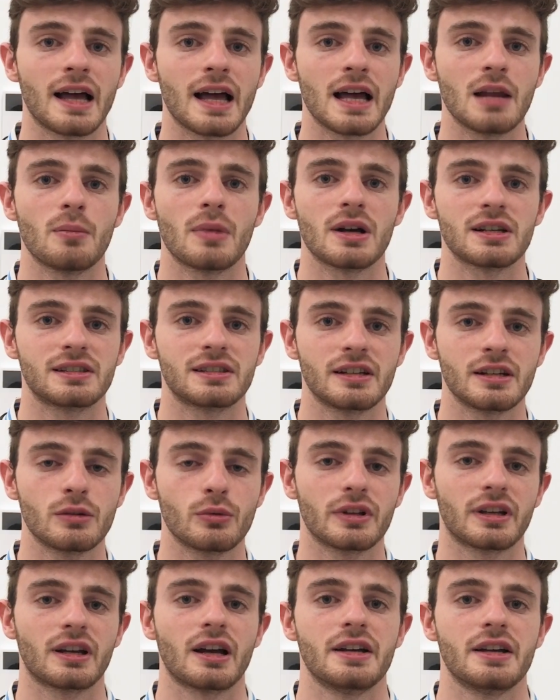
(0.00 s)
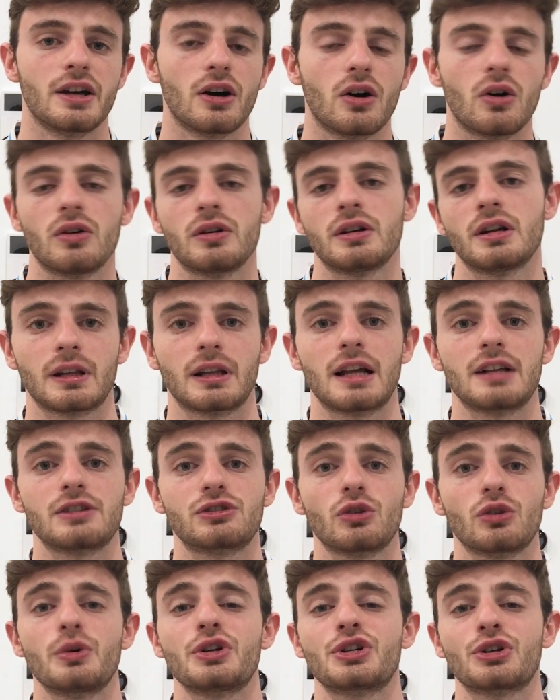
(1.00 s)
Elmas did with Callejon. And so
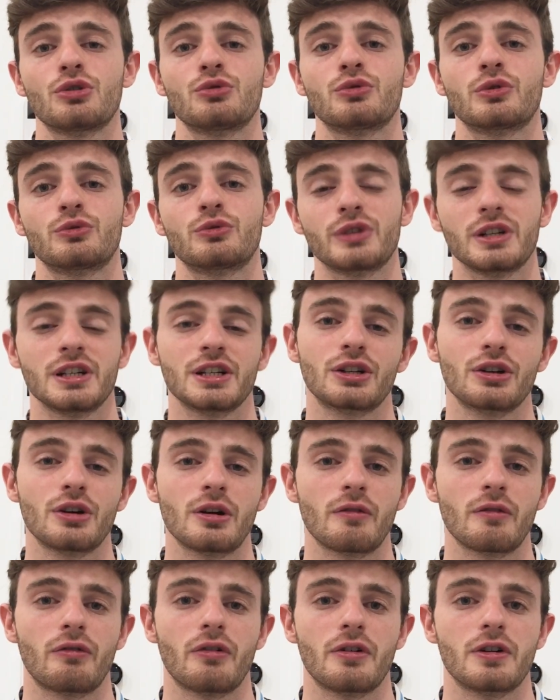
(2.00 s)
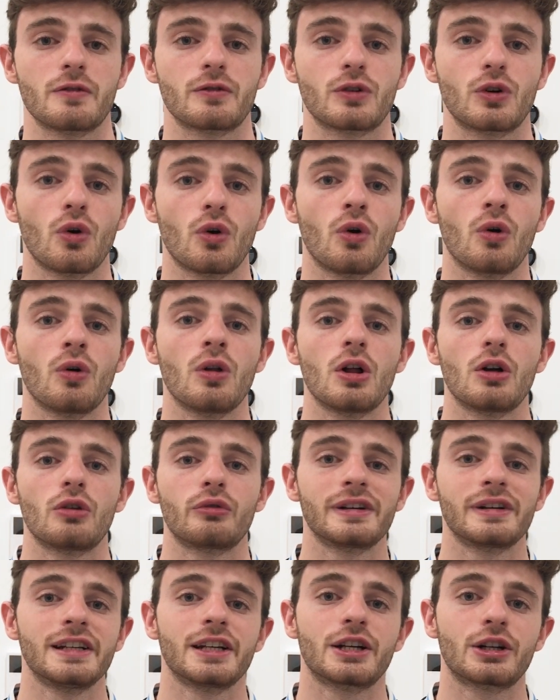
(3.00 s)
we showed we're really good in front of goal,
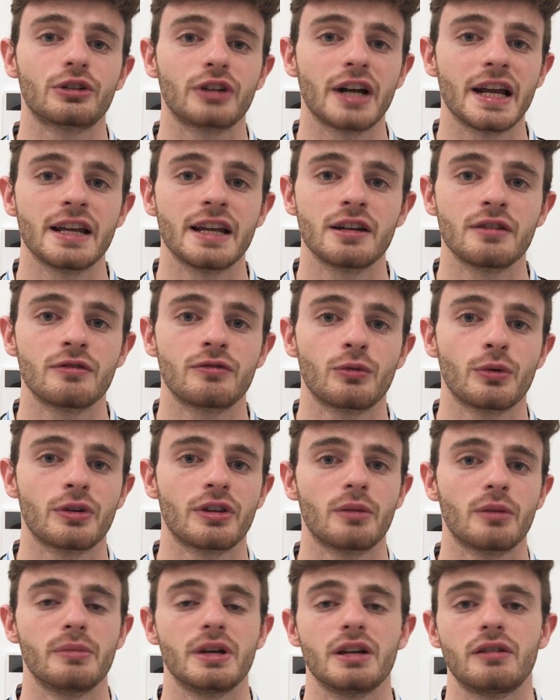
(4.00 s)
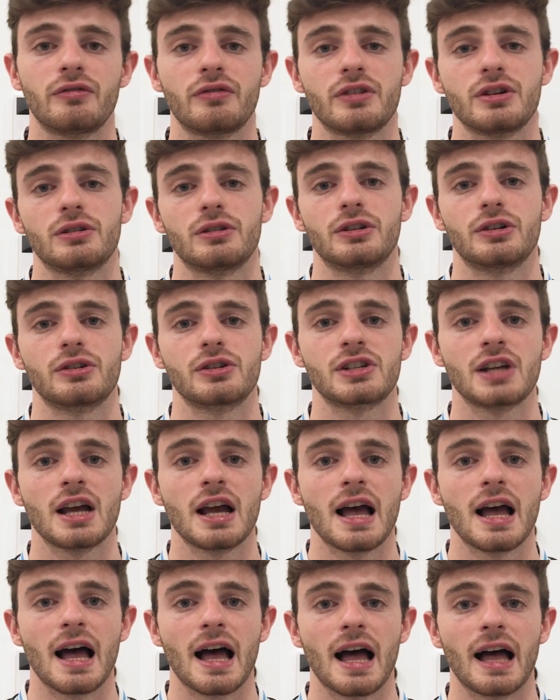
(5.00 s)
really creative with our midfielders,
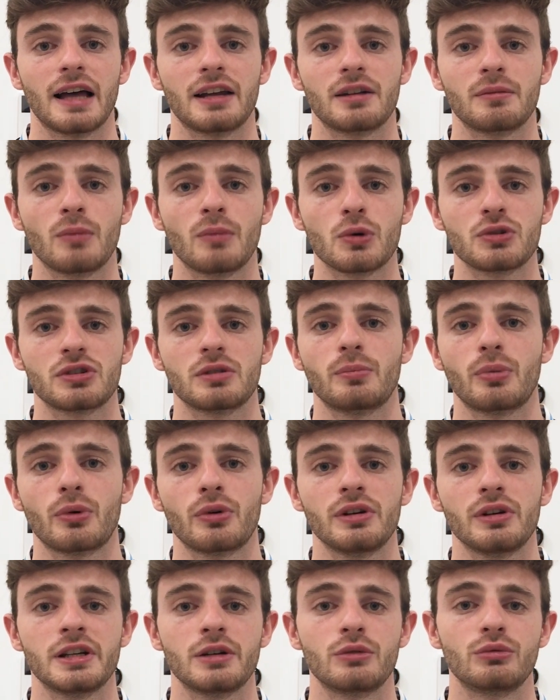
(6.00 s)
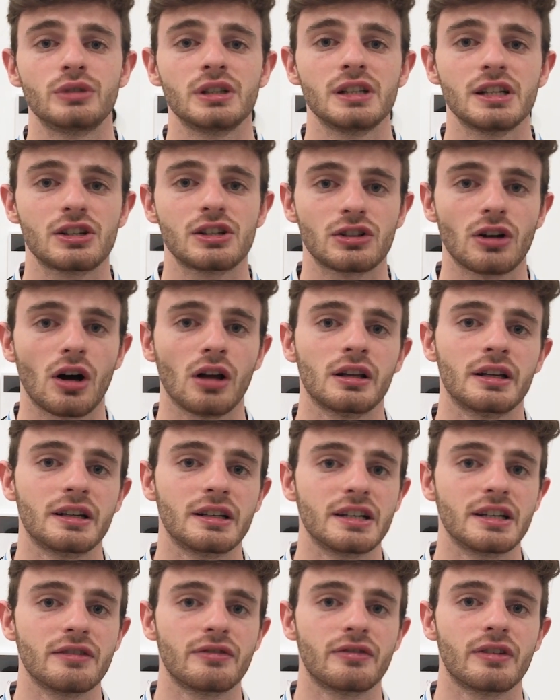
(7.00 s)
and most importantly really solid in
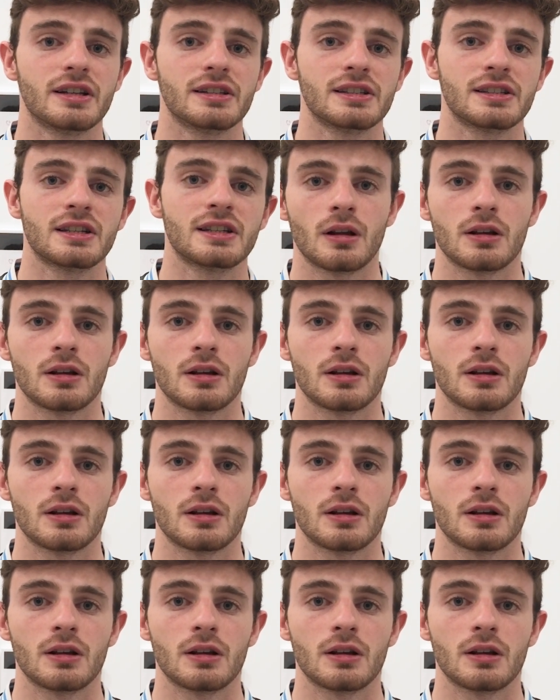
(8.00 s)
defense.